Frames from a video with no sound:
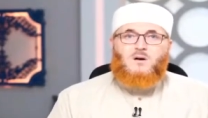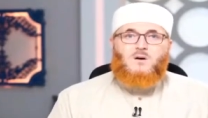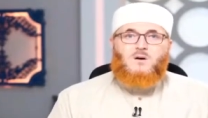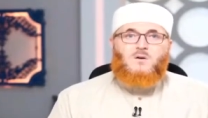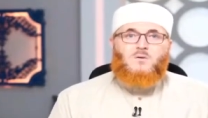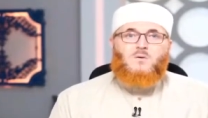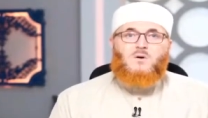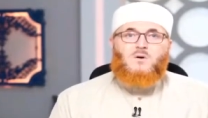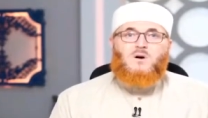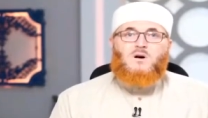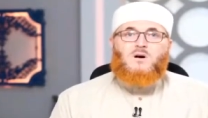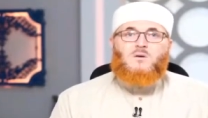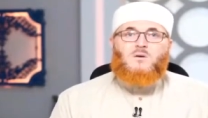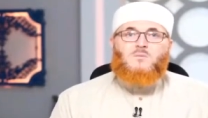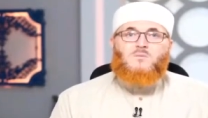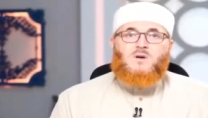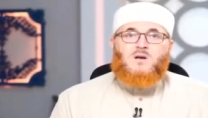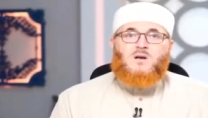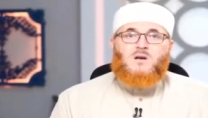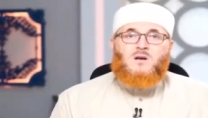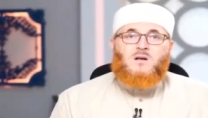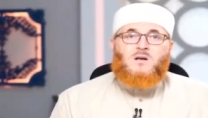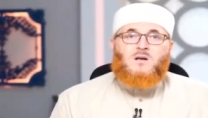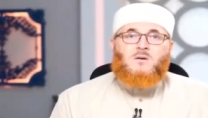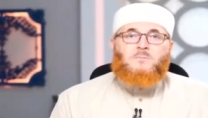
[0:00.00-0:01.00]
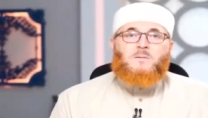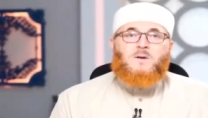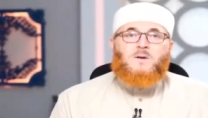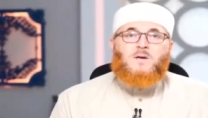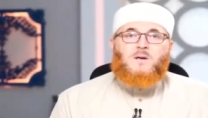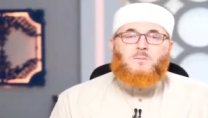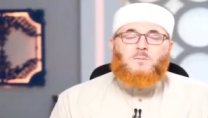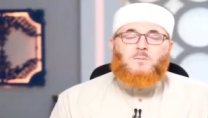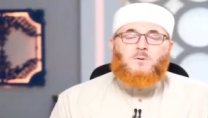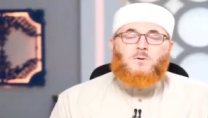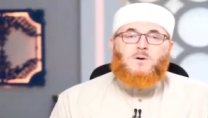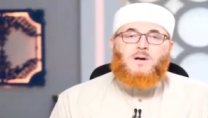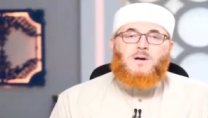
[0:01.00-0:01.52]
where many
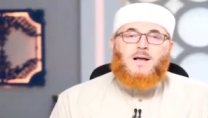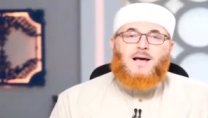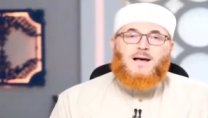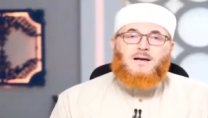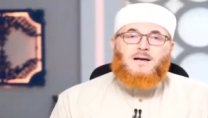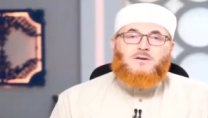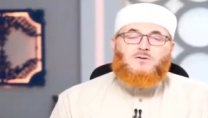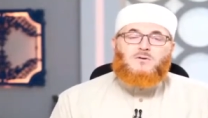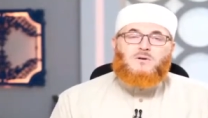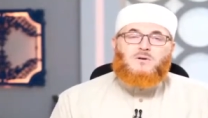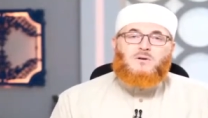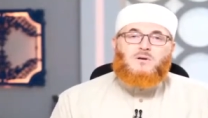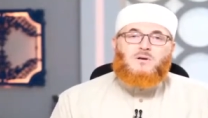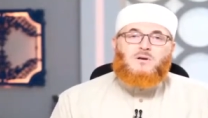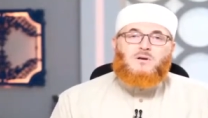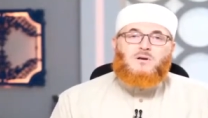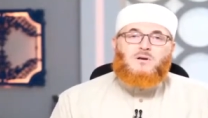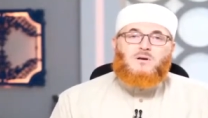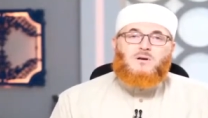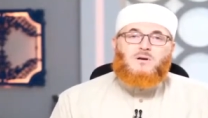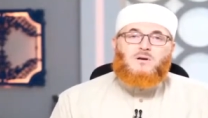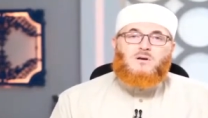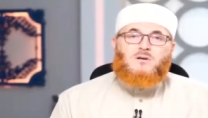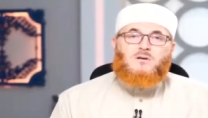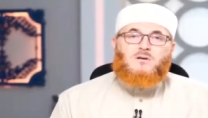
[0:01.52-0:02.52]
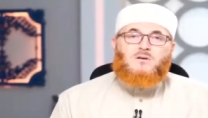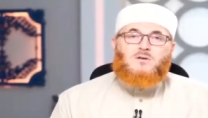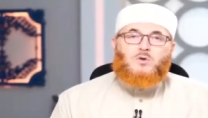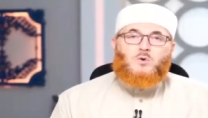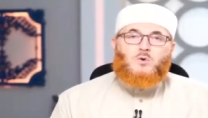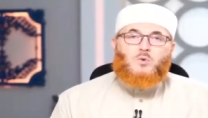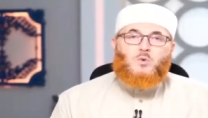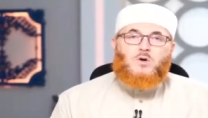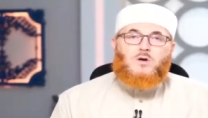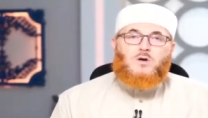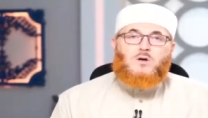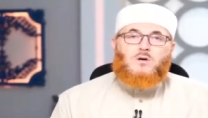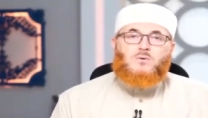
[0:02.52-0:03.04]
people actually
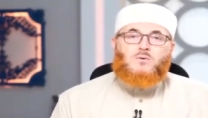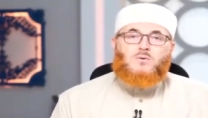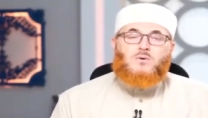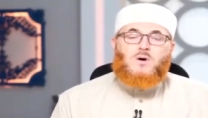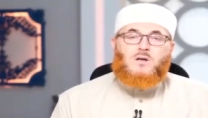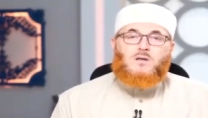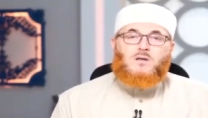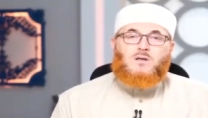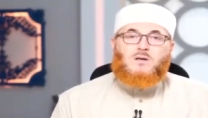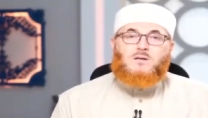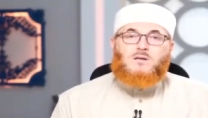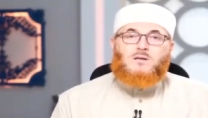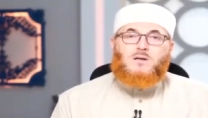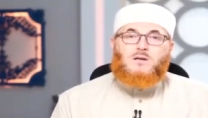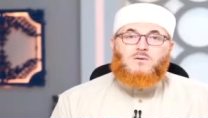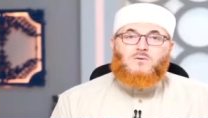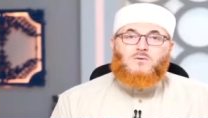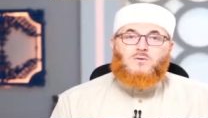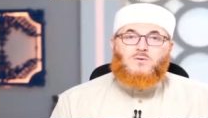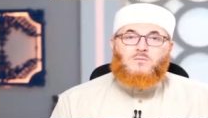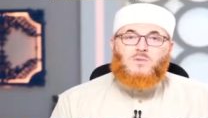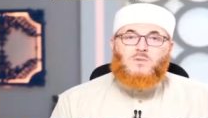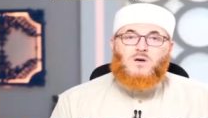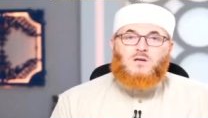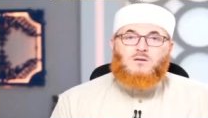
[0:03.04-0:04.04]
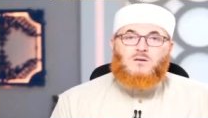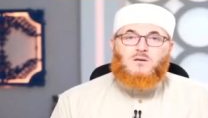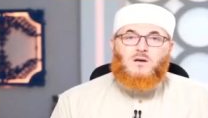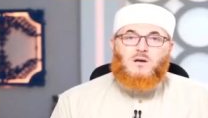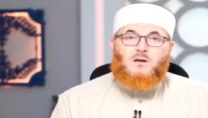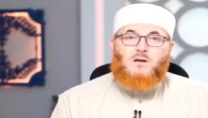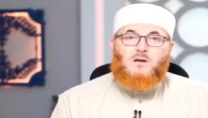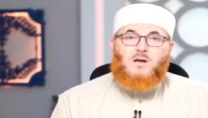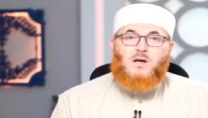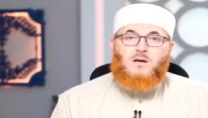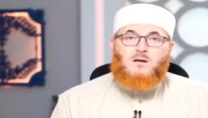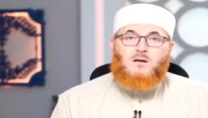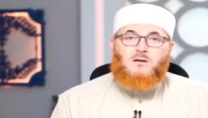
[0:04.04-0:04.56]
swear to other than the Almighty
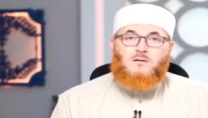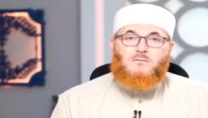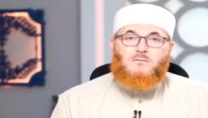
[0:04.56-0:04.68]
Allah